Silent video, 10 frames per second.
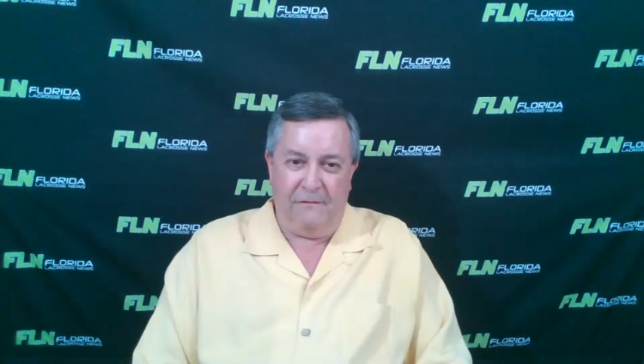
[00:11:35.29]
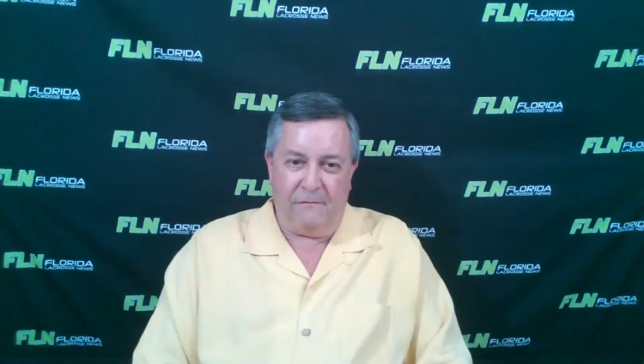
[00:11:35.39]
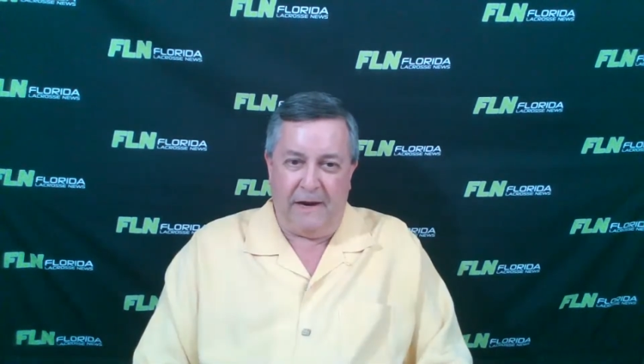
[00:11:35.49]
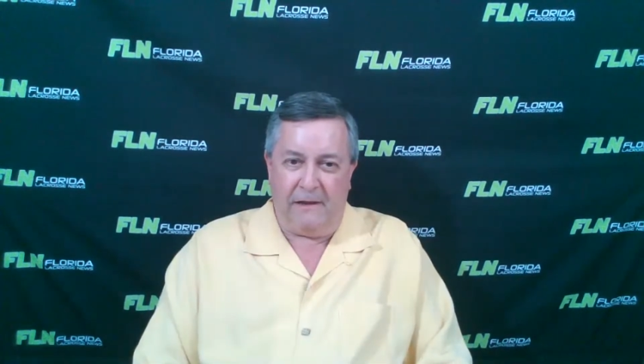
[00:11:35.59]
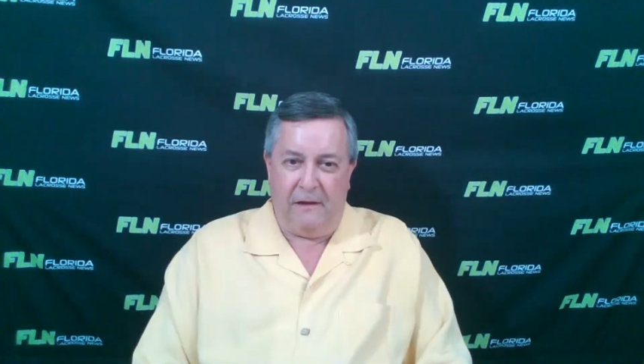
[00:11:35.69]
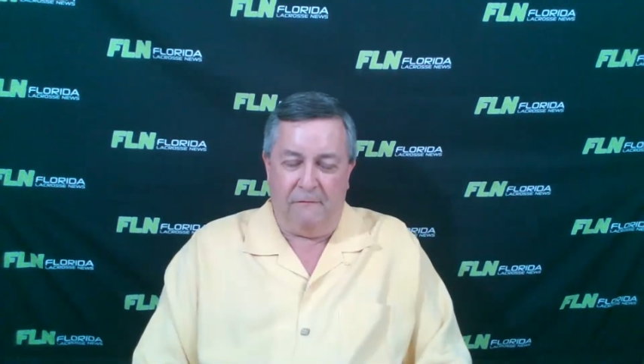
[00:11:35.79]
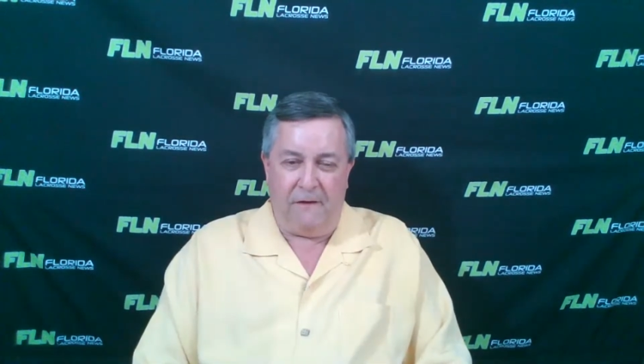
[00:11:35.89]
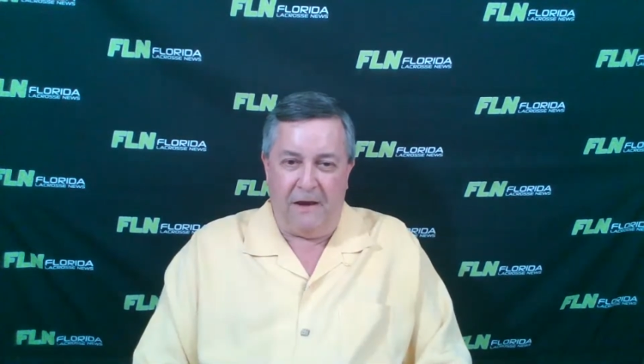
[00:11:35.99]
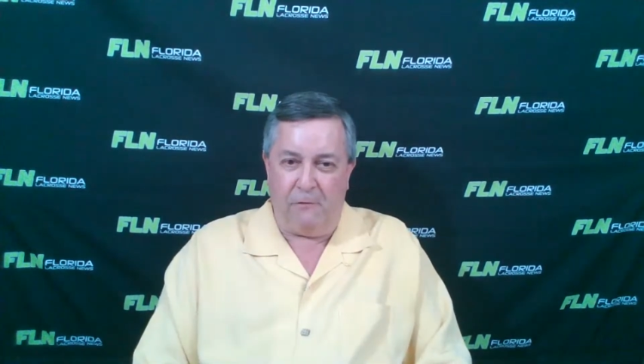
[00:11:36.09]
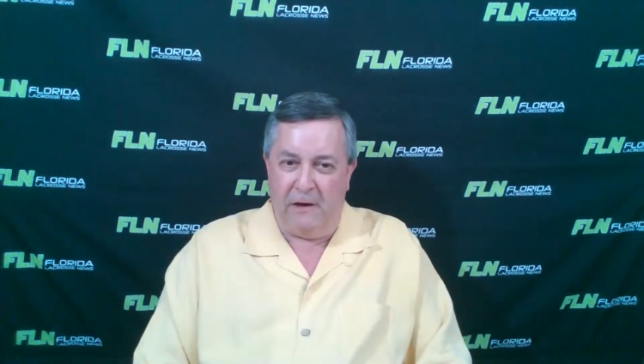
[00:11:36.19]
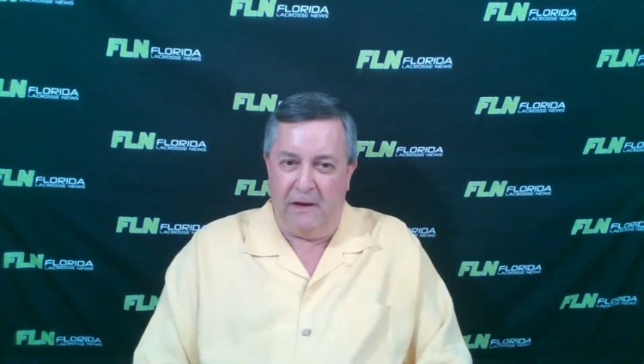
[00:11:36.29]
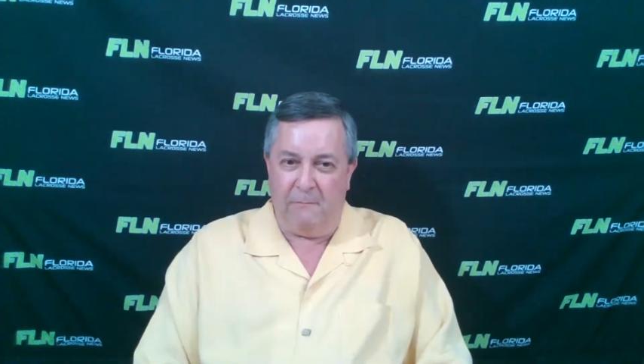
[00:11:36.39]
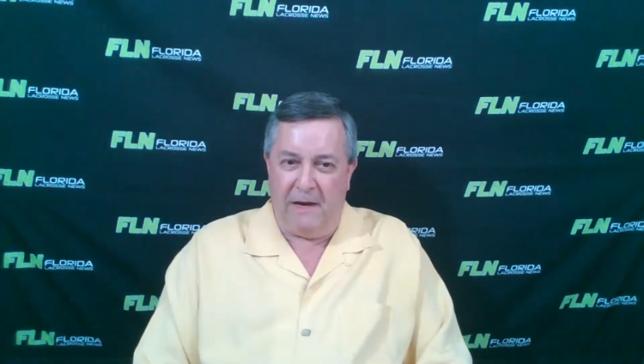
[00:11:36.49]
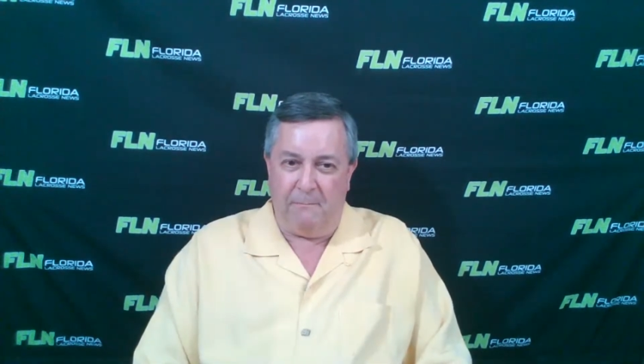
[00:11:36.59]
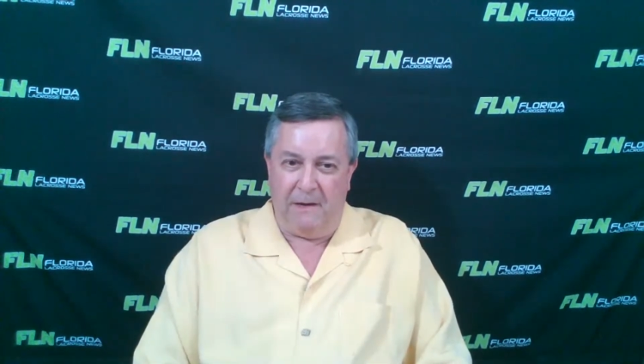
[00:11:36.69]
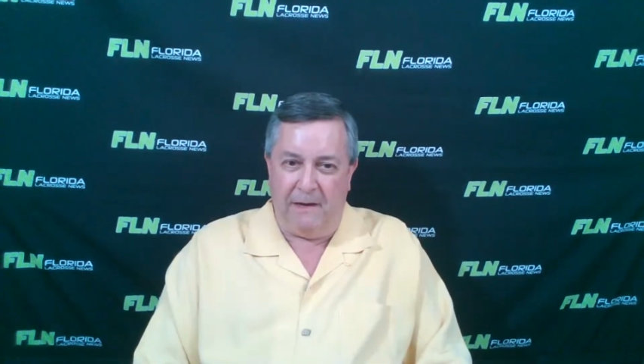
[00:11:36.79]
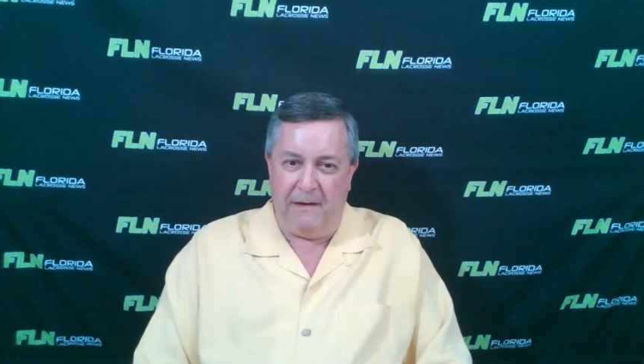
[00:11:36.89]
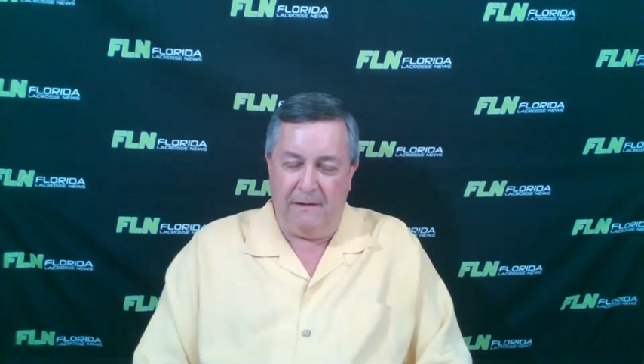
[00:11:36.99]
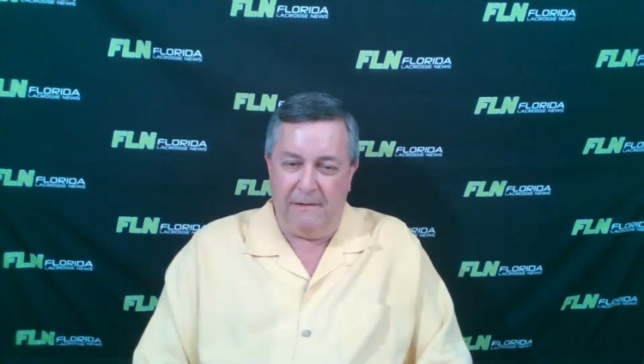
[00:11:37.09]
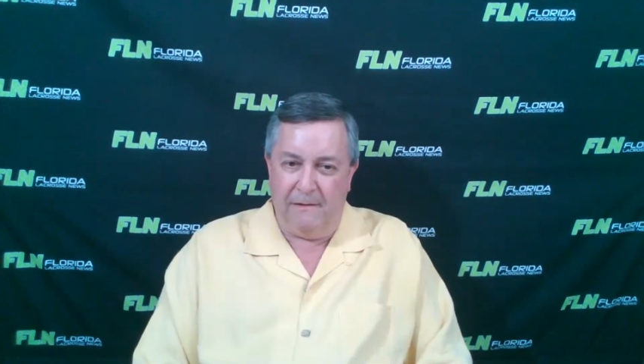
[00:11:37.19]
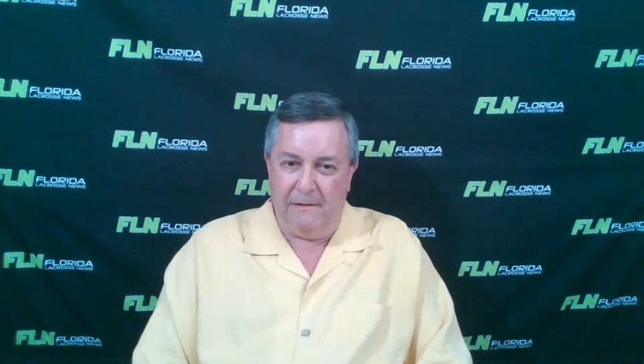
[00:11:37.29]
Frankly, if I were him, I'd be